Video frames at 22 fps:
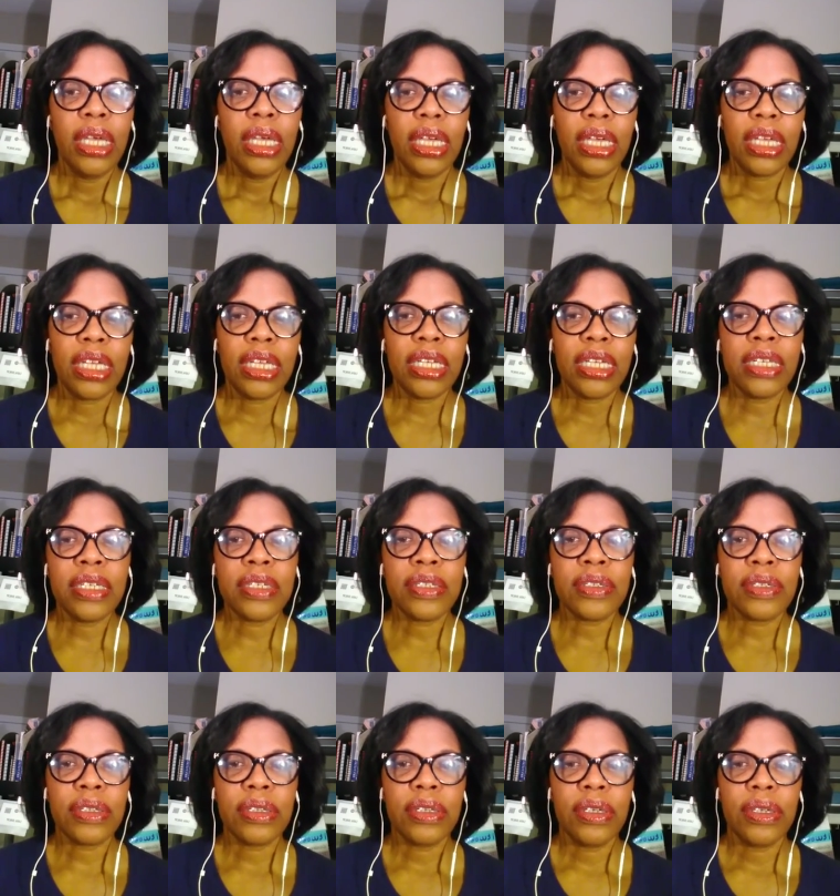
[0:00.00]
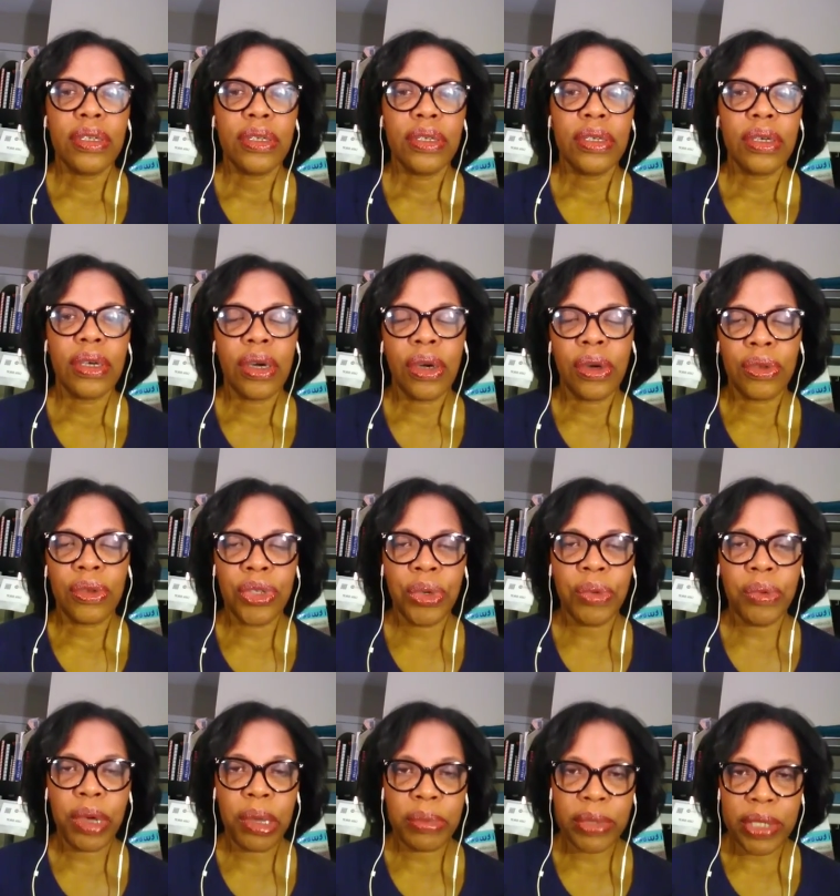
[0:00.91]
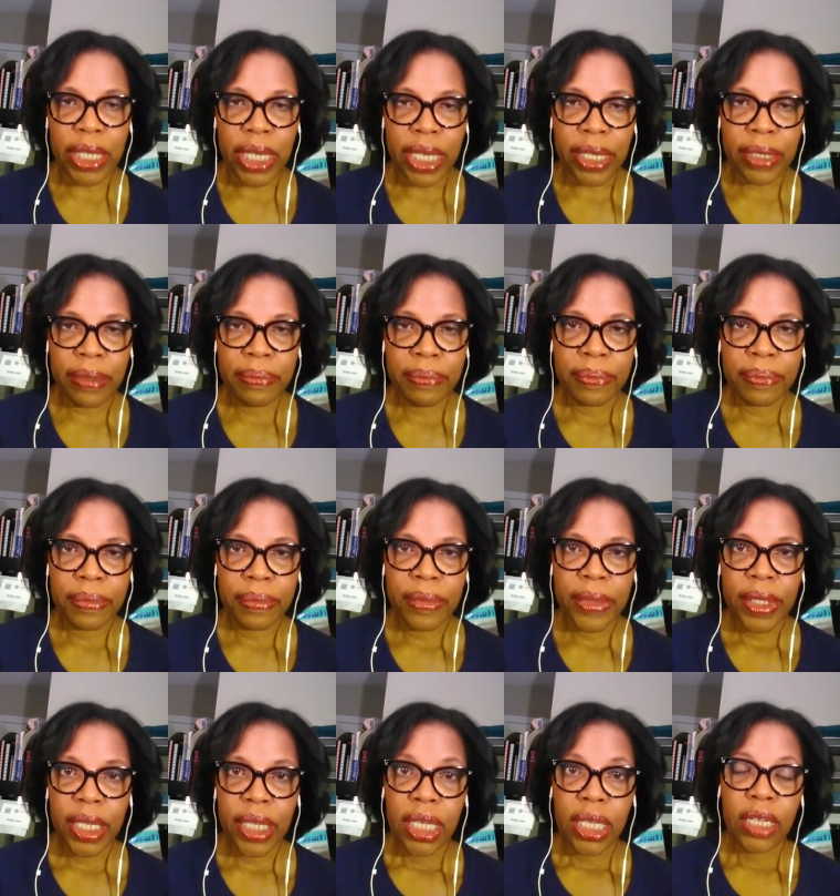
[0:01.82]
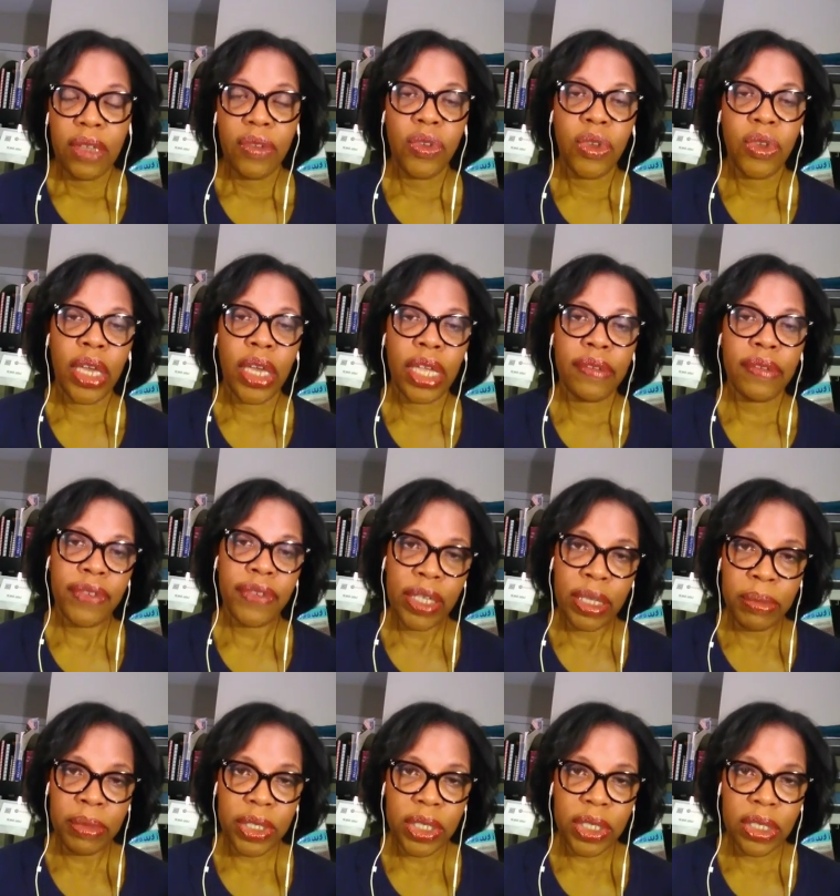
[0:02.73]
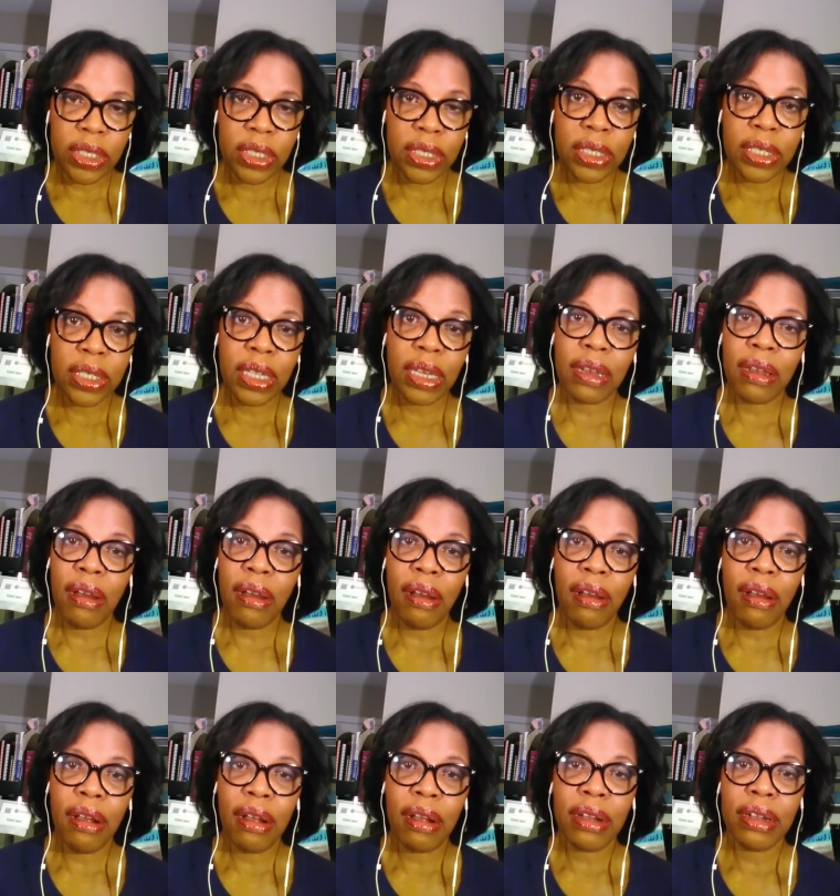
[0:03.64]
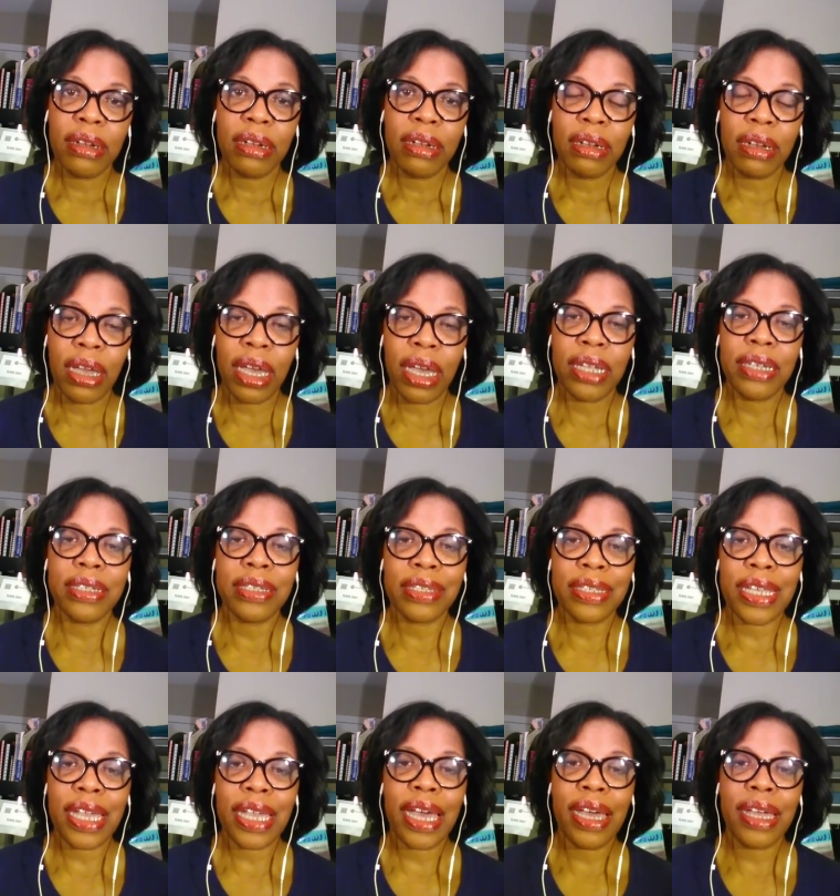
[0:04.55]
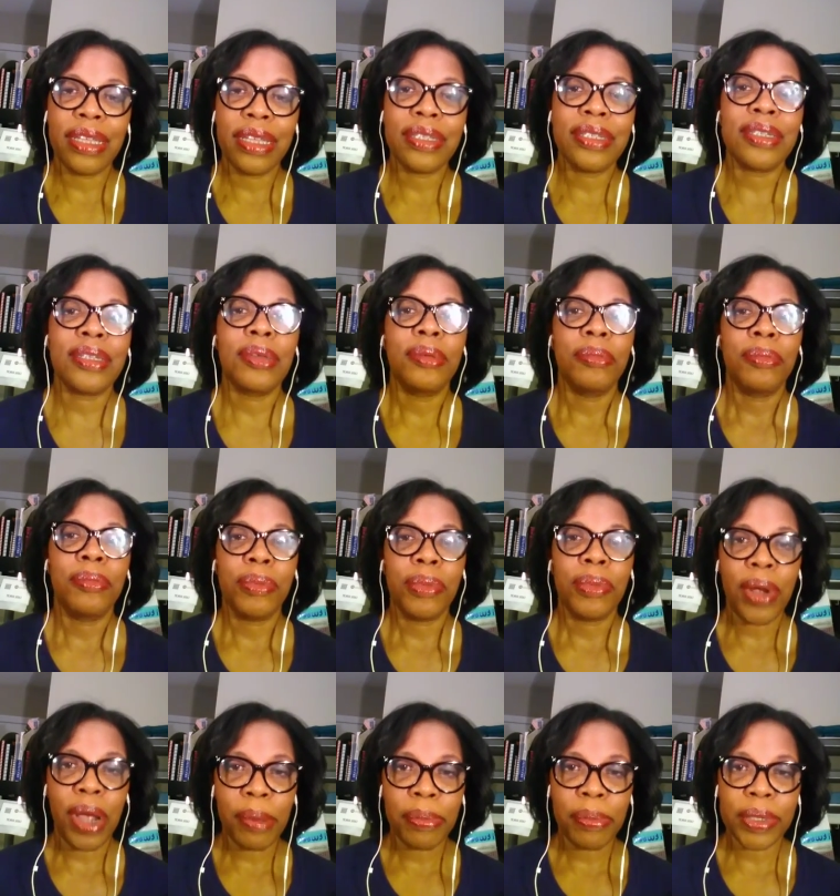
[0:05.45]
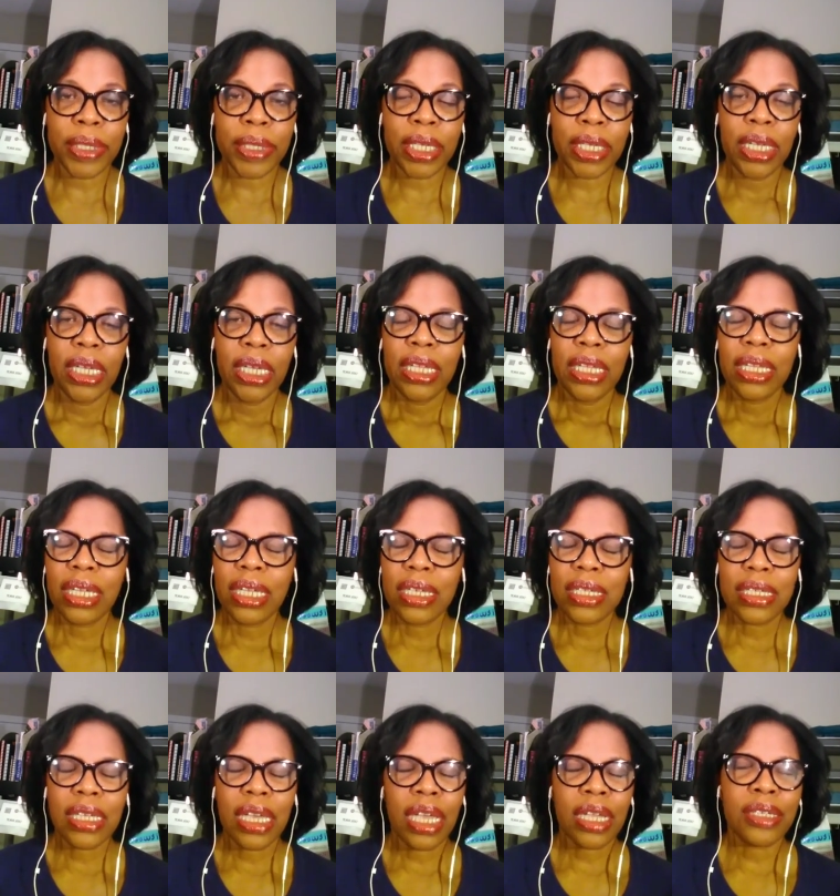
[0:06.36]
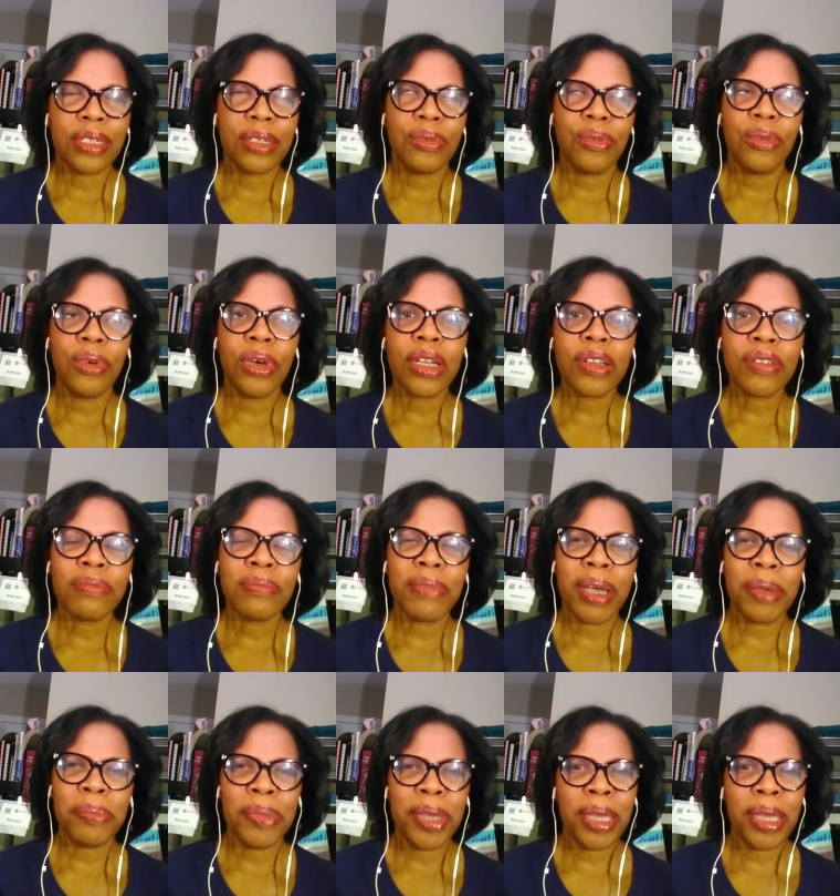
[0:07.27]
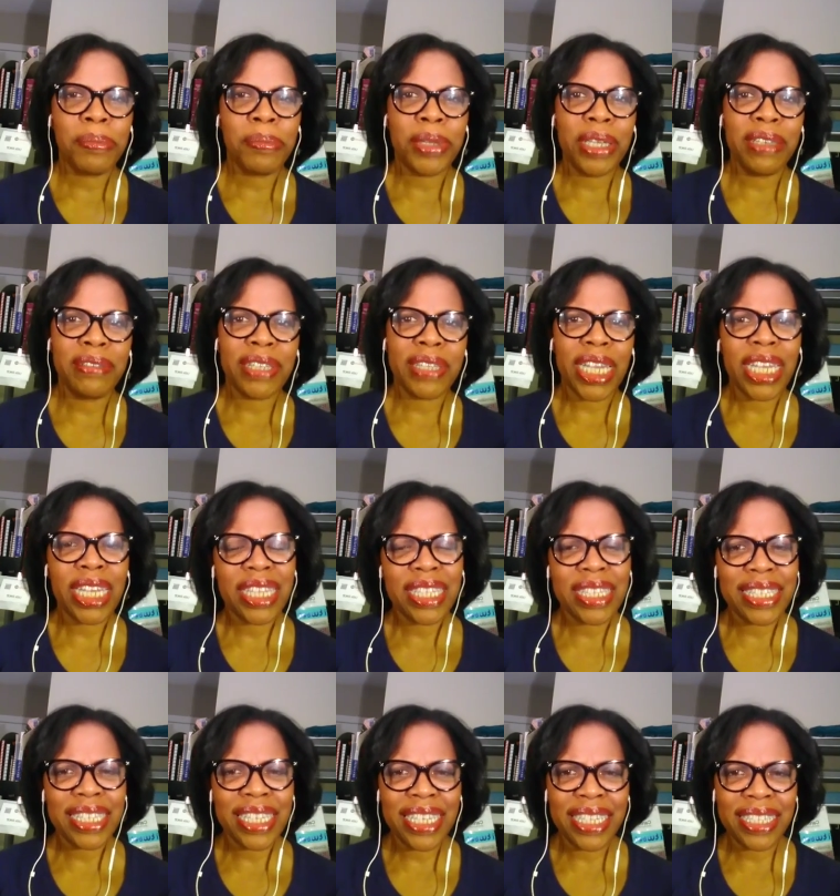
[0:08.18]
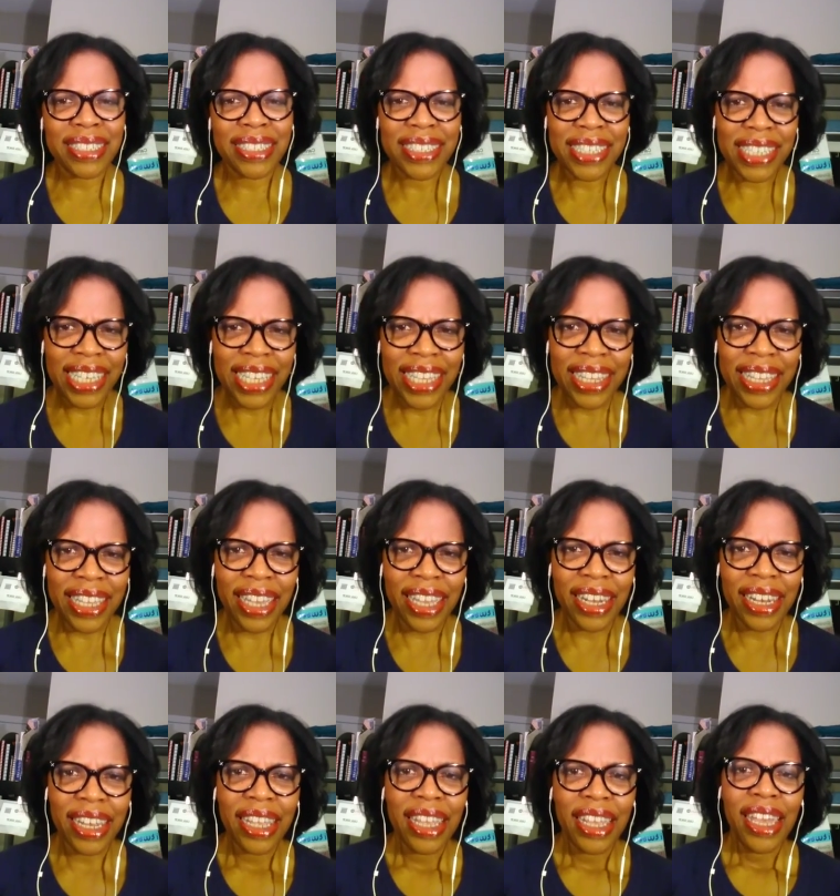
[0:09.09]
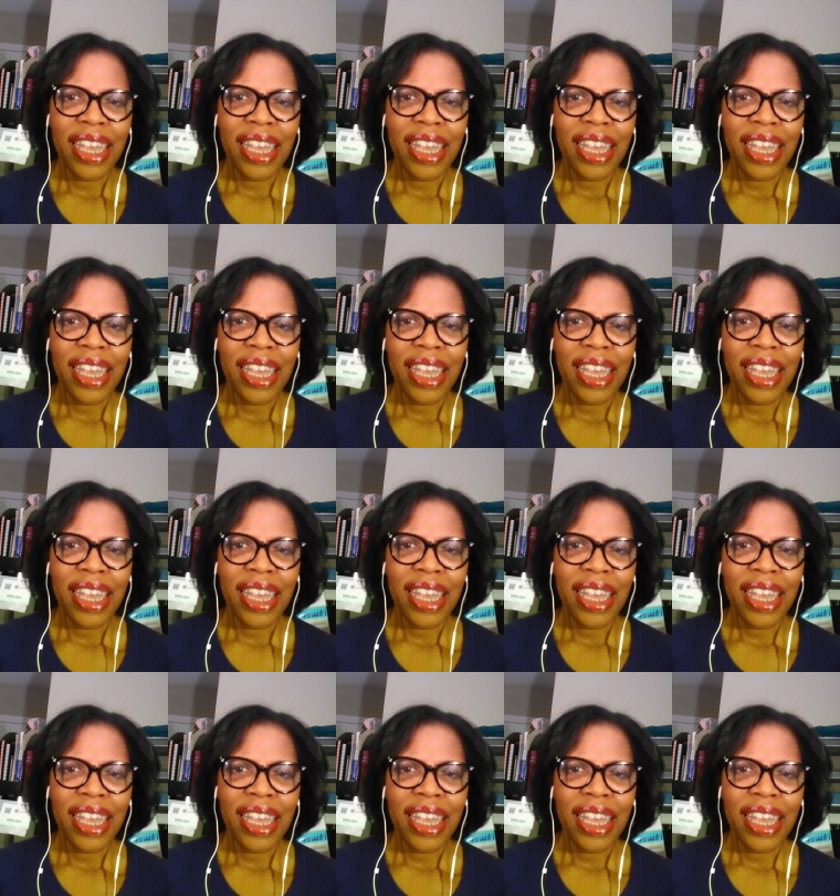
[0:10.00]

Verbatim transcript: is on your website if you have images that are not sized properly. That is actually one of my pet peeves. I can't stand seeing that.